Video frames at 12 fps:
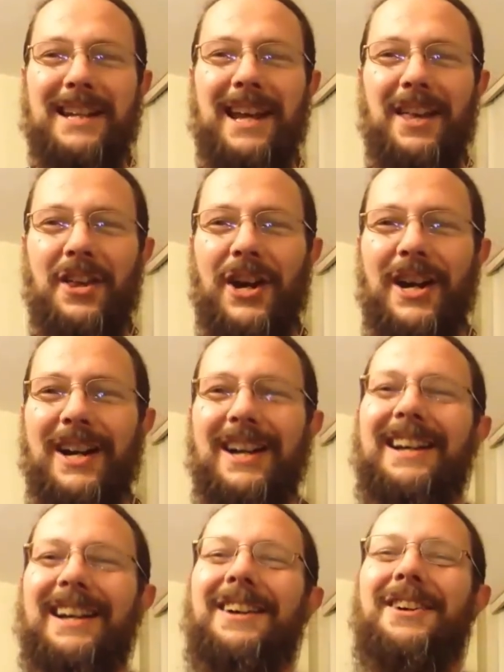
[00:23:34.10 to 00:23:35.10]
back together,
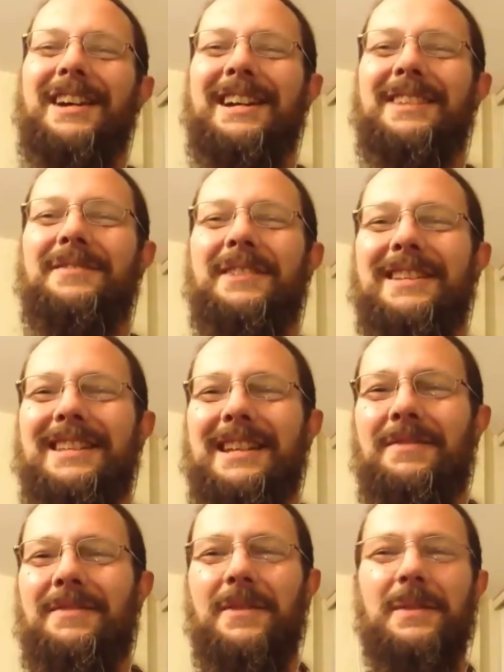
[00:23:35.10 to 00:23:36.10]
right? If it,
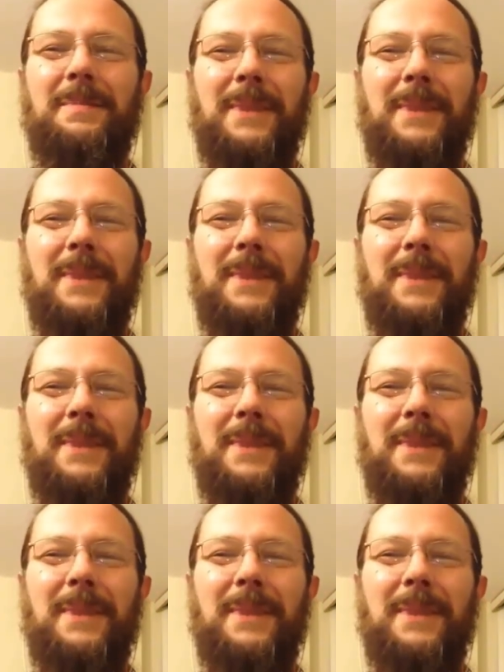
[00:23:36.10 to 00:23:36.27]
if yeah.